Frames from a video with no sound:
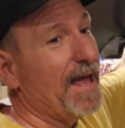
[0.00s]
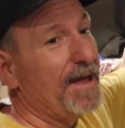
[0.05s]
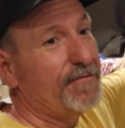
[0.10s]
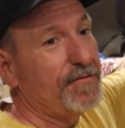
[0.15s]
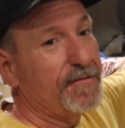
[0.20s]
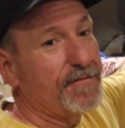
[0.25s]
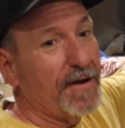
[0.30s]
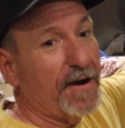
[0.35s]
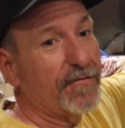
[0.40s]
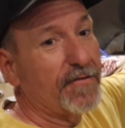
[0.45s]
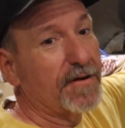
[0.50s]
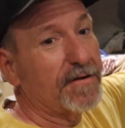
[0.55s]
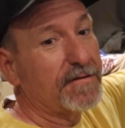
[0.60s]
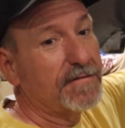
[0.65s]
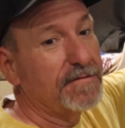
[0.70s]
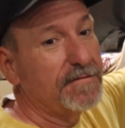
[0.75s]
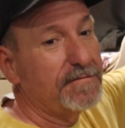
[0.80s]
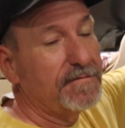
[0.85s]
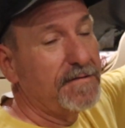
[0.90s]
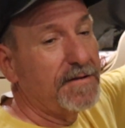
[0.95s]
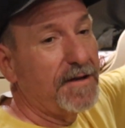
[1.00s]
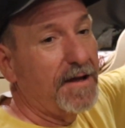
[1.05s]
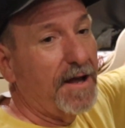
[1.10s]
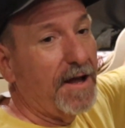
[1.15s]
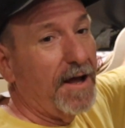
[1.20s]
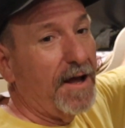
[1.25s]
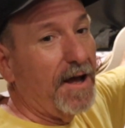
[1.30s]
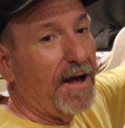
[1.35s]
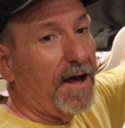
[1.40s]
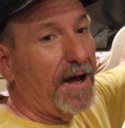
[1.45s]
If you've ever
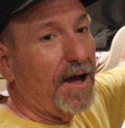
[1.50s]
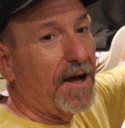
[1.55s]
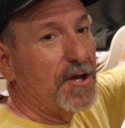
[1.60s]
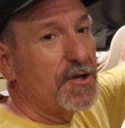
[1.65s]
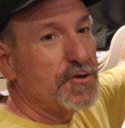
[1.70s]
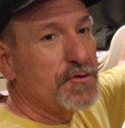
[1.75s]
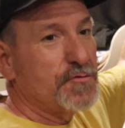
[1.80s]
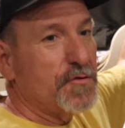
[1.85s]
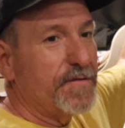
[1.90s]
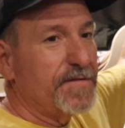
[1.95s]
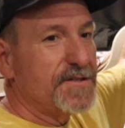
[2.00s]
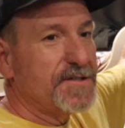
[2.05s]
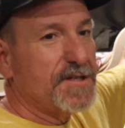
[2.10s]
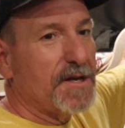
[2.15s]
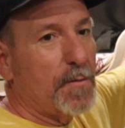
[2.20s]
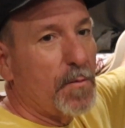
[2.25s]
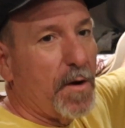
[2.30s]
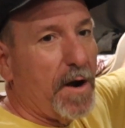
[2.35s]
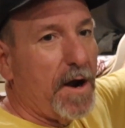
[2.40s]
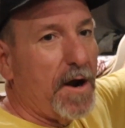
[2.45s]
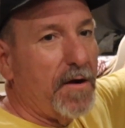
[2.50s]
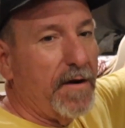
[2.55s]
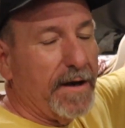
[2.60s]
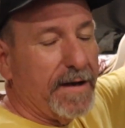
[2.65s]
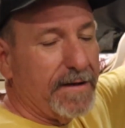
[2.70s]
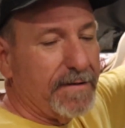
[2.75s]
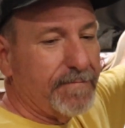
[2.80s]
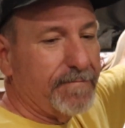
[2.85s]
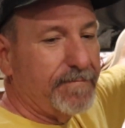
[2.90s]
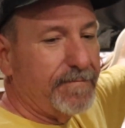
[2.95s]
driven somewhere
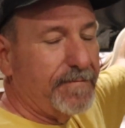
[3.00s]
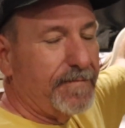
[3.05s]
and